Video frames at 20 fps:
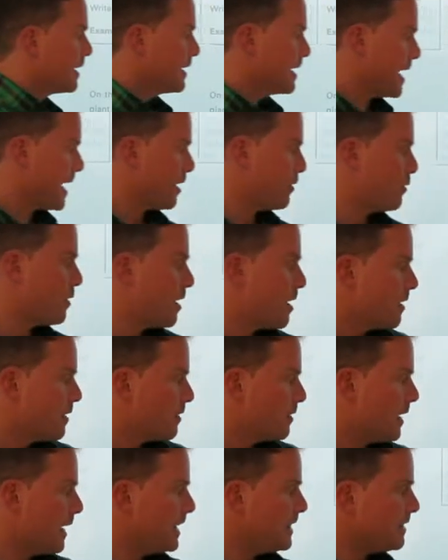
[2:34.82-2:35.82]
Now,
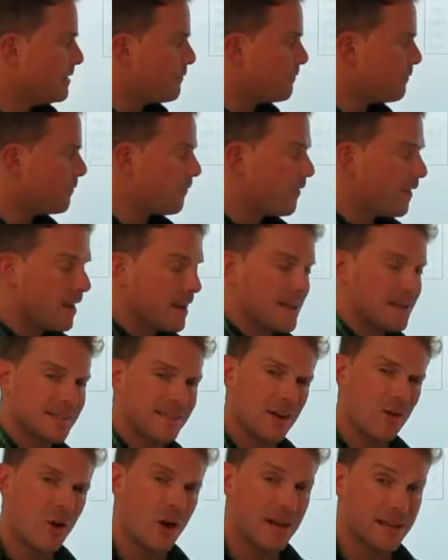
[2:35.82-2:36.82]
in the phrase
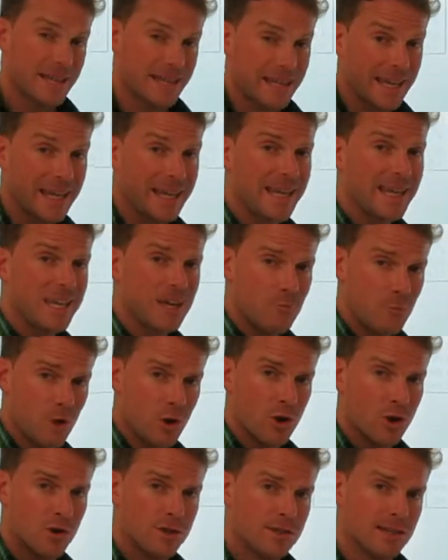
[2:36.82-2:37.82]
there are key
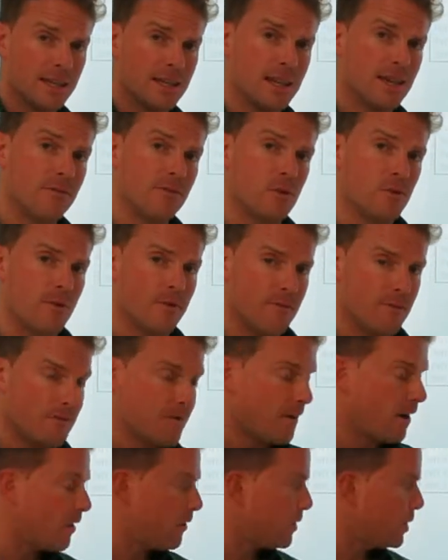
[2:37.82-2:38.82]
words that give you a
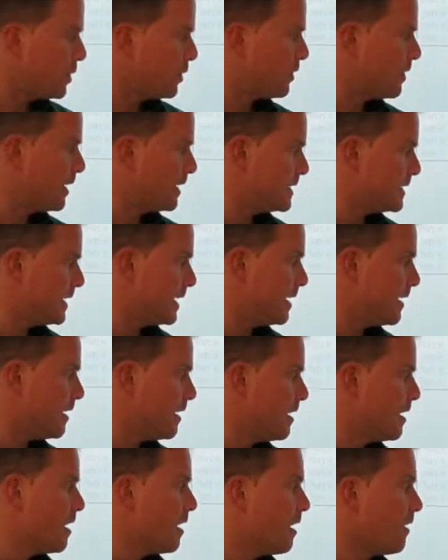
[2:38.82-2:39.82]
very good
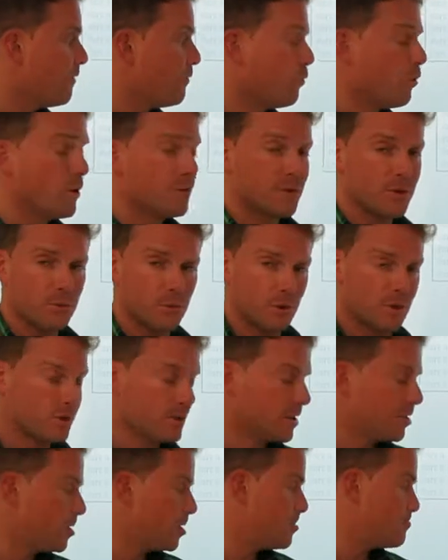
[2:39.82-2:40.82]
idea of what the
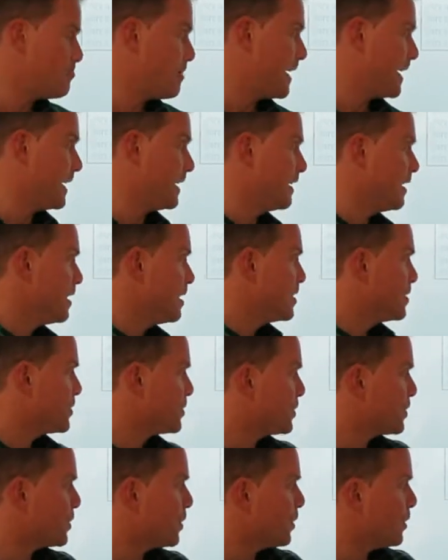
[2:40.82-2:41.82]
word could be.
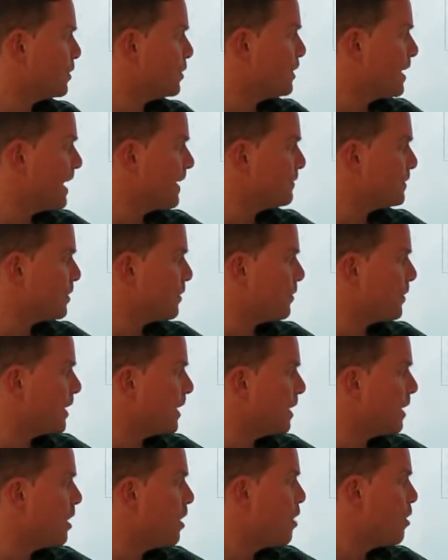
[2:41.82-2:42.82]
So, you have to
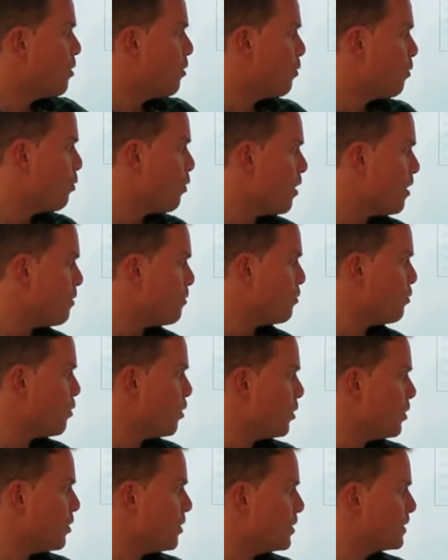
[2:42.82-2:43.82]
think, what
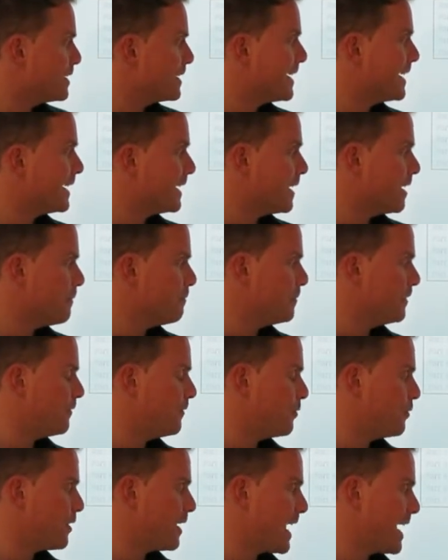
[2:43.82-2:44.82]
word can come
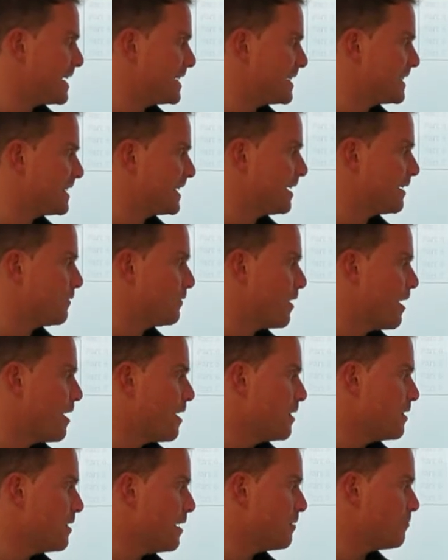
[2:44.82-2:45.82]
before an adjective
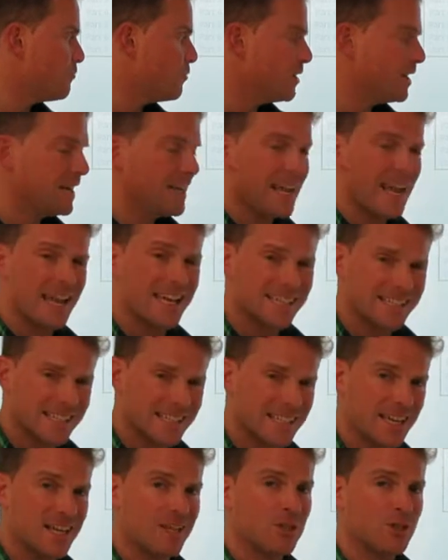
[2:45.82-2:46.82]
that really
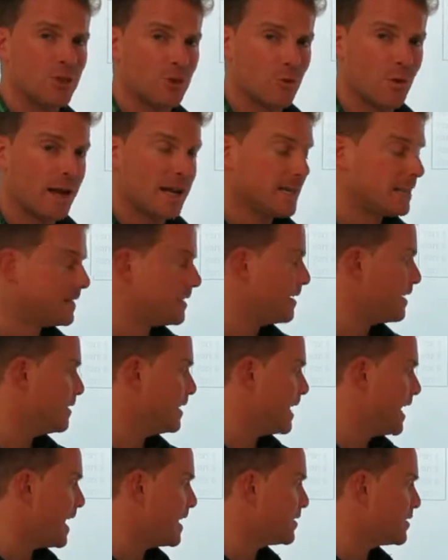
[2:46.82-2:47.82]
accentuates
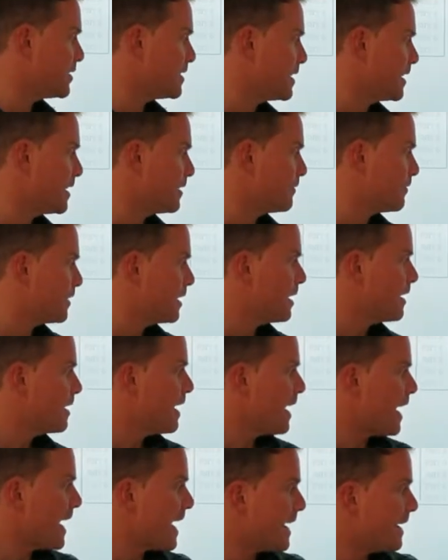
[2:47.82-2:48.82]
the adjective?
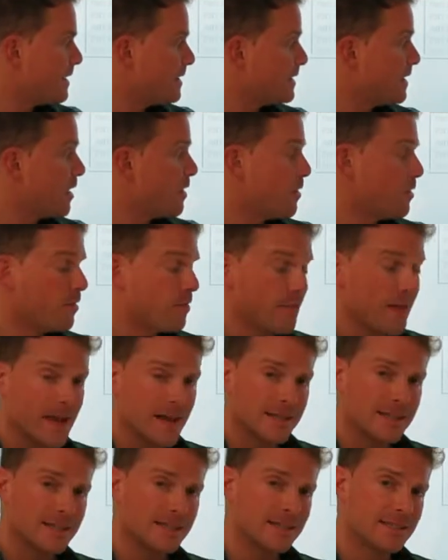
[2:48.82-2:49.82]
And
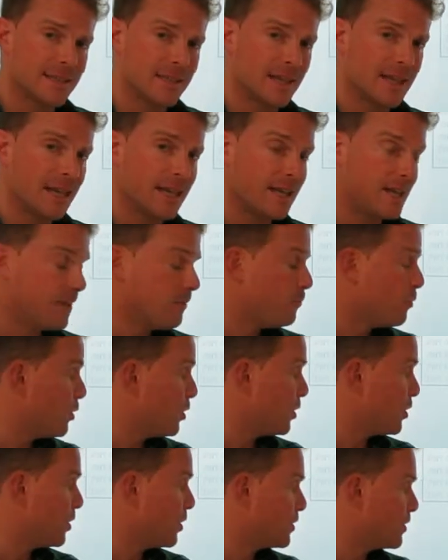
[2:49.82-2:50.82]
that is the key
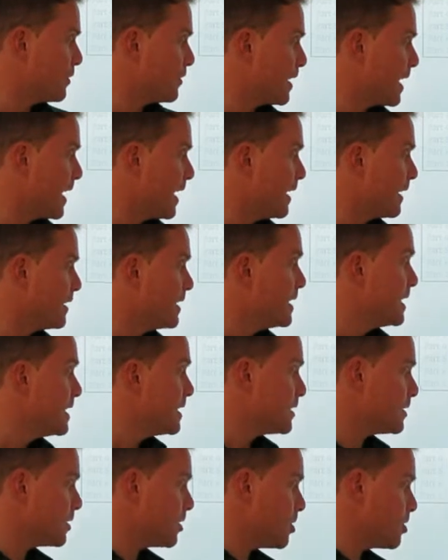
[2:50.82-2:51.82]
word, okay?
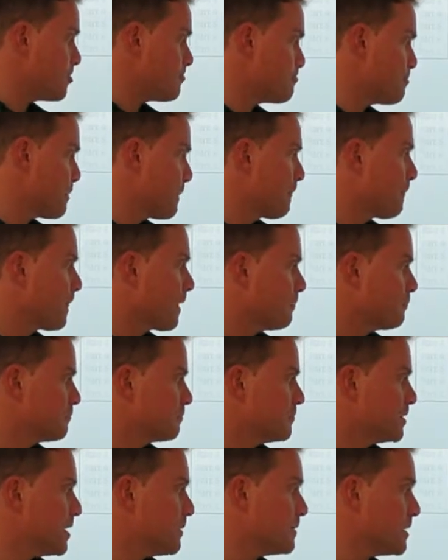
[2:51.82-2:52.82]
So,
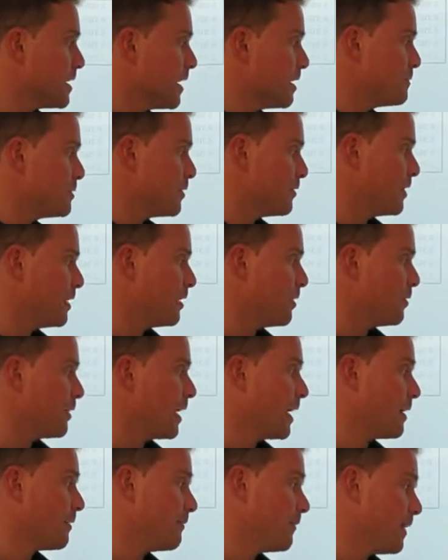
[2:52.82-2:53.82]
sometimes you think,
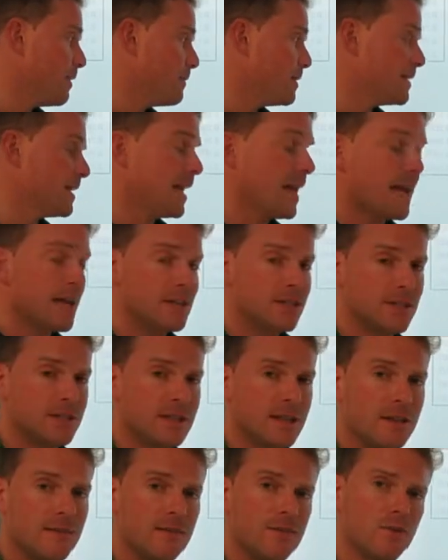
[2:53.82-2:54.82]
okay, famous
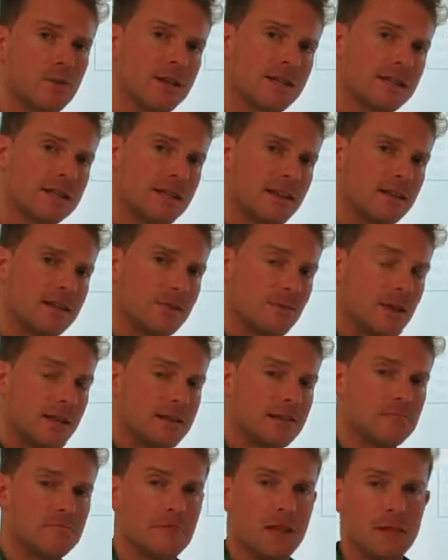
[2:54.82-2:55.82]
adjective, you want to
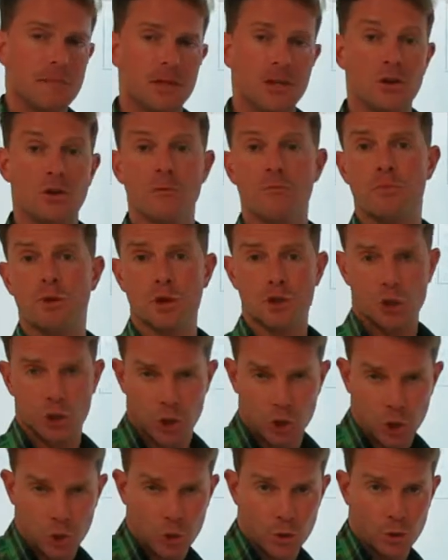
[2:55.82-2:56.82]
accentuate, maybe you can put
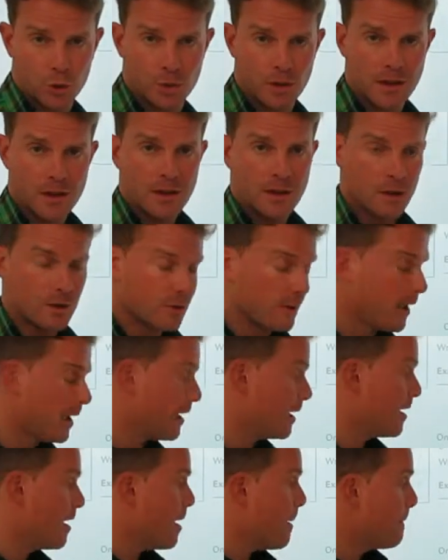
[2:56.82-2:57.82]
to,
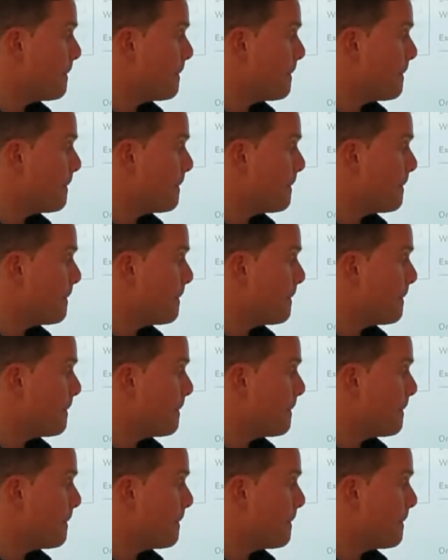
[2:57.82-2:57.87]
okay?